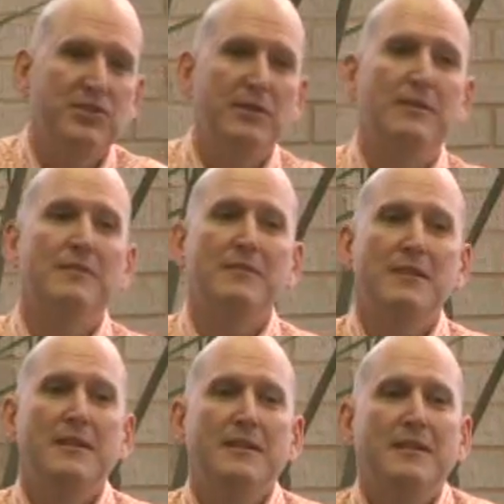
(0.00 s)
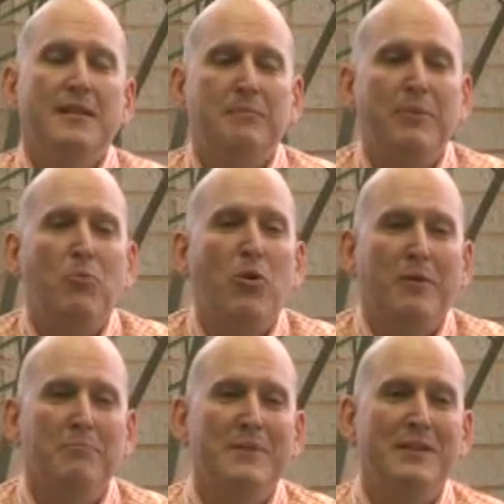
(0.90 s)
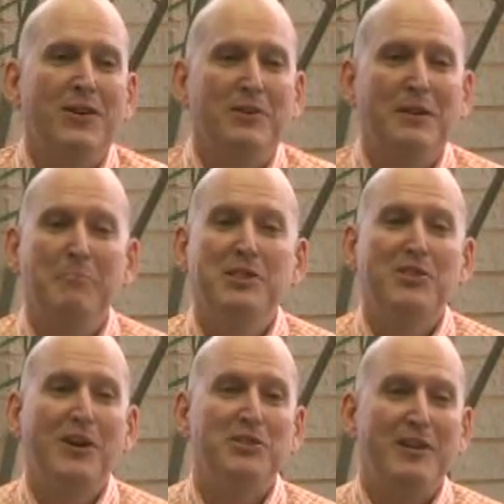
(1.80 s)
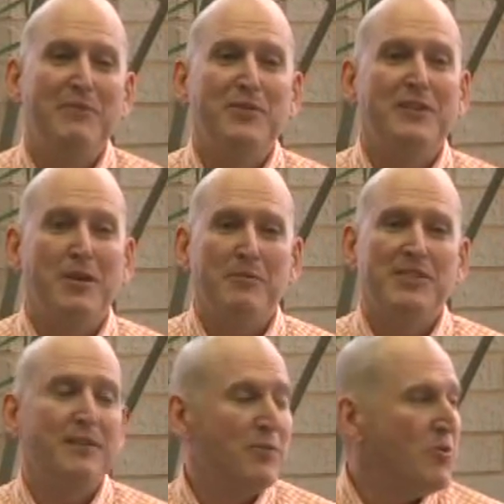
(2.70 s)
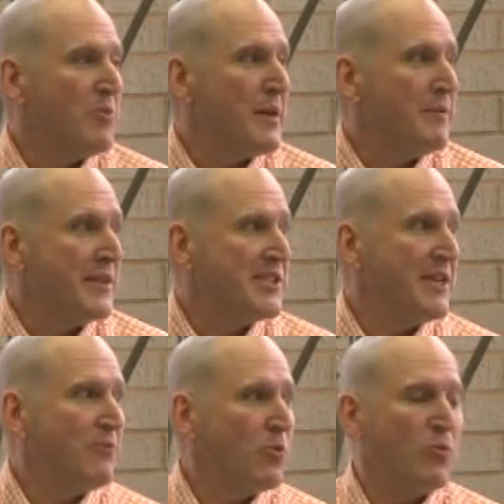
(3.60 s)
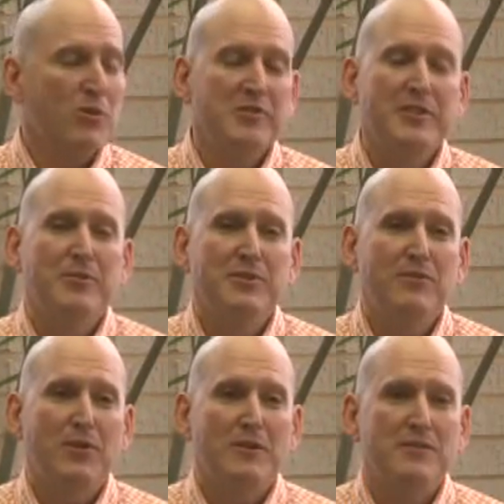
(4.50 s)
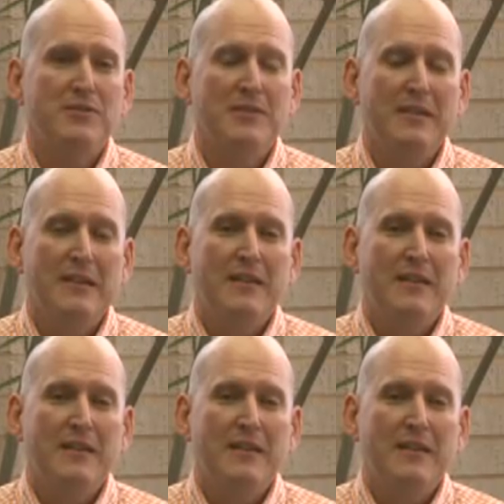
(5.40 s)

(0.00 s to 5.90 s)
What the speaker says: Sure. And much larger effort than almost every war, maybe except World War II, as far as